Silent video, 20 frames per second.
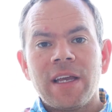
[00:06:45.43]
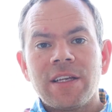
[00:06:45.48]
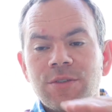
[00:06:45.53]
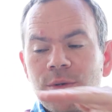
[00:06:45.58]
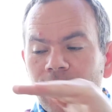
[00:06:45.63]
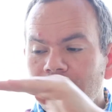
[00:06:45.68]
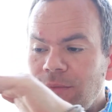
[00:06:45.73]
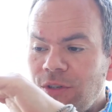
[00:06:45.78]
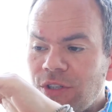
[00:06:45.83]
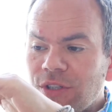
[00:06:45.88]

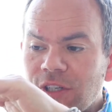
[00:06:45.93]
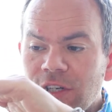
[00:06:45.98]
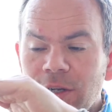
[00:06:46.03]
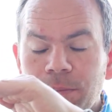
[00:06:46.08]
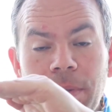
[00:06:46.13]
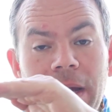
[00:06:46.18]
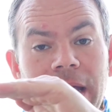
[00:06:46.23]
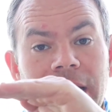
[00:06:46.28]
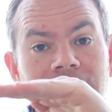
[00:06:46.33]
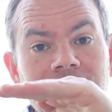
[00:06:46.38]
So I'm just
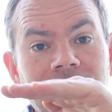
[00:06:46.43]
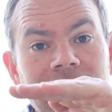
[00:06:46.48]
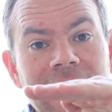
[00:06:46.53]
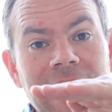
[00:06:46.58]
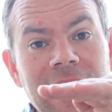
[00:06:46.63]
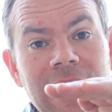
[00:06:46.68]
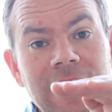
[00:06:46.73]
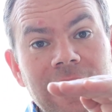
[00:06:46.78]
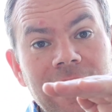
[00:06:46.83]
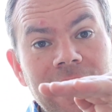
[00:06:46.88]
gonna pay the
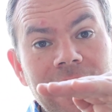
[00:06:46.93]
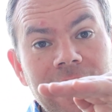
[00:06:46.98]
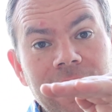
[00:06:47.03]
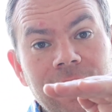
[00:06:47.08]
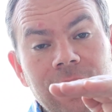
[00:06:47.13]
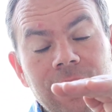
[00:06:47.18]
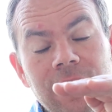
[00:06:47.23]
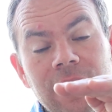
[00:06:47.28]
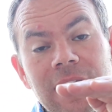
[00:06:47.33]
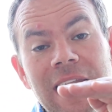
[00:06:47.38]

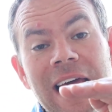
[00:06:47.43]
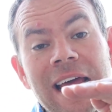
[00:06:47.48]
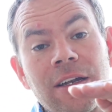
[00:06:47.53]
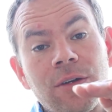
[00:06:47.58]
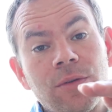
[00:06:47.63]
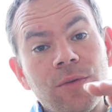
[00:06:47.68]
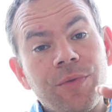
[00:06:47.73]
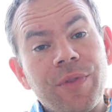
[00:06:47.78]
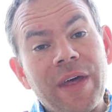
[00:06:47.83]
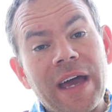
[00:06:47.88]

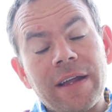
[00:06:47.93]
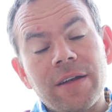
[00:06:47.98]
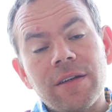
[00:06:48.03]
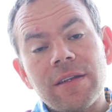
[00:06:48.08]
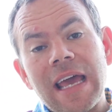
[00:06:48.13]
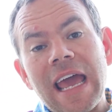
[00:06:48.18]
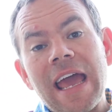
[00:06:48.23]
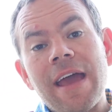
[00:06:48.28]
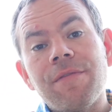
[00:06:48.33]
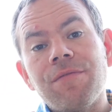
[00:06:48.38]
landlord
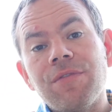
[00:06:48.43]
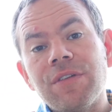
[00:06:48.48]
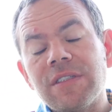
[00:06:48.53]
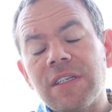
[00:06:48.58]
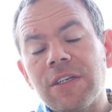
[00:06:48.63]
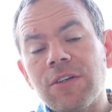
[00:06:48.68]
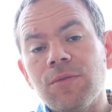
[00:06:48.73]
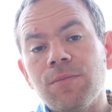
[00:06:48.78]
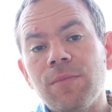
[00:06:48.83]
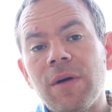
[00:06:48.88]
that every
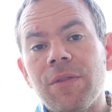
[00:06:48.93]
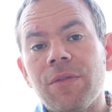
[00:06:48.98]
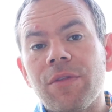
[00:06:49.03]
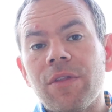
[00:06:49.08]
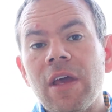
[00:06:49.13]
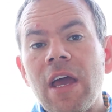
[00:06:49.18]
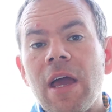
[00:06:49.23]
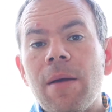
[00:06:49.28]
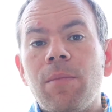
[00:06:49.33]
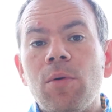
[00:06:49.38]
single
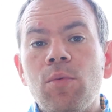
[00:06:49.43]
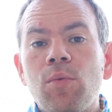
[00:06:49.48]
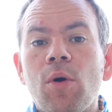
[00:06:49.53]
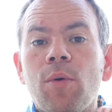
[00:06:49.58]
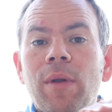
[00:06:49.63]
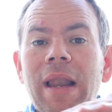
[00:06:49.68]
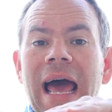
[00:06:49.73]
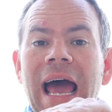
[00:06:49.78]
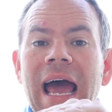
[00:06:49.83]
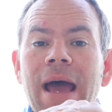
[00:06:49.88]
month. But
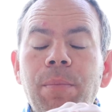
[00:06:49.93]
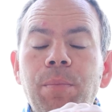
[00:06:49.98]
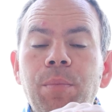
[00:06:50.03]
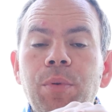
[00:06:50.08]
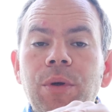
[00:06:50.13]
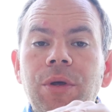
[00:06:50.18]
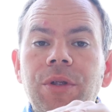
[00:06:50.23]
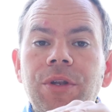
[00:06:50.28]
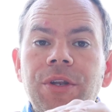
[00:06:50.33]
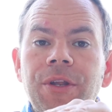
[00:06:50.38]
what will
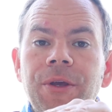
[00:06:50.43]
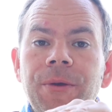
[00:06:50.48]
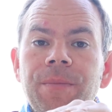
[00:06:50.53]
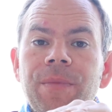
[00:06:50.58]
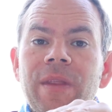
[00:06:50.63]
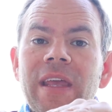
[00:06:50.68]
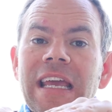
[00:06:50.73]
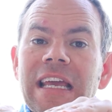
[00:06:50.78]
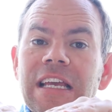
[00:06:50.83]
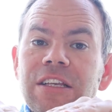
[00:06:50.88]
happen
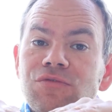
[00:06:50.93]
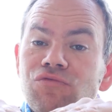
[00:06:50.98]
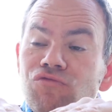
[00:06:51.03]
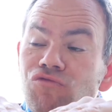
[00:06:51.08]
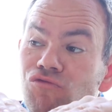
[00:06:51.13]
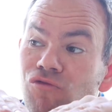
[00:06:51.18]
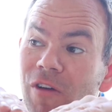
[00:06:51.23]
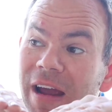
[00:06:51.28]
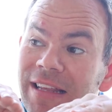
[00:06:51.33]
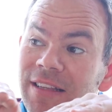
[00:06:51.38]
is
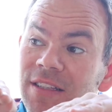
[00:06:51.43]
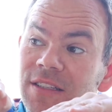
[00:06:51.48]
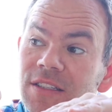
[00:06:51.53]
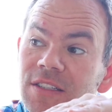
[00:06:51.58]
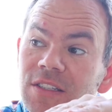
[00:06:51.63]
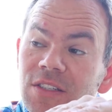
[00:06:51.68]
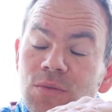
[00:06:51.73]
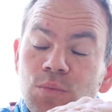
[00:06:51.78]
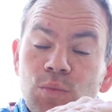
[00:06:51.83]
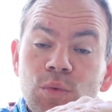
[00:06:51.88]

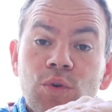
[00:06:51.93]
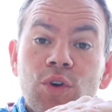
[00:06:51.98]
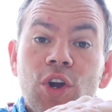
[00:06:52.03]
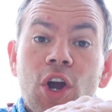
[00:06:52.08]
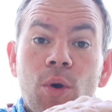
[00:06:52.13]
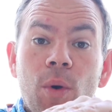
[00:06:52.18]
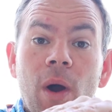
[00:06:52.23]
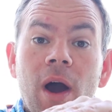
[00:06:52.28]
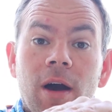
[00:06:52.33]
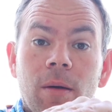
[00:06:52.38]
rents will
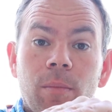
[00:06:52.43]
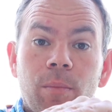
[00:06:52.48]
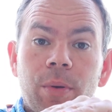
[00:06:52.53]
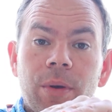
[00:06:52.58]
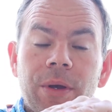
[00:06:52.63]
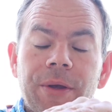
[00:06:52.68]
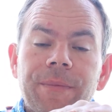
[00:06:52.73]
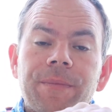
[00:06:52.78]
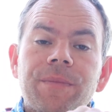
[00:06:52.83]
go up